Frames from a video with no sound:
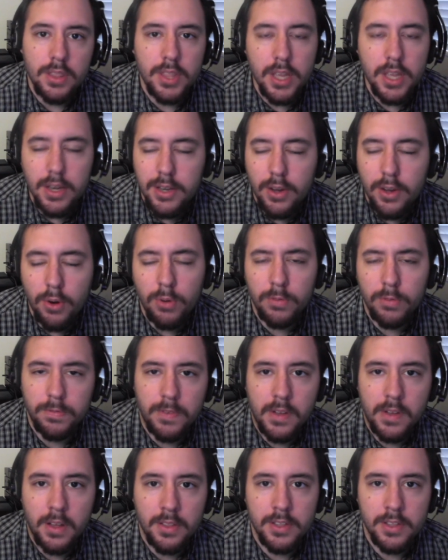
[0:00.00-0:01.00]
They
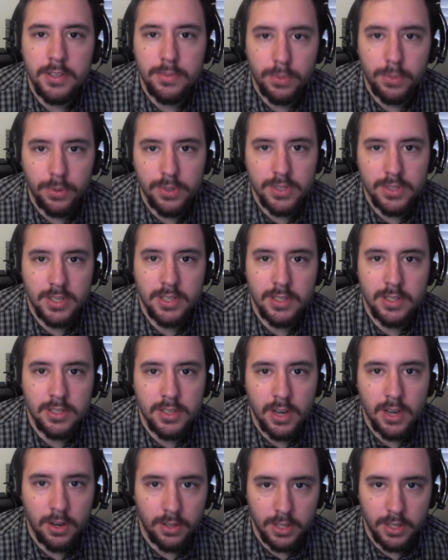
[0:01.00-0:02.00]
don't follow these rules
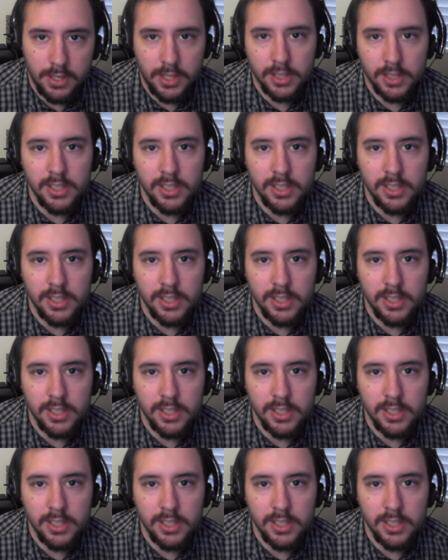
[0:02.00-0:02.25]
necessarily.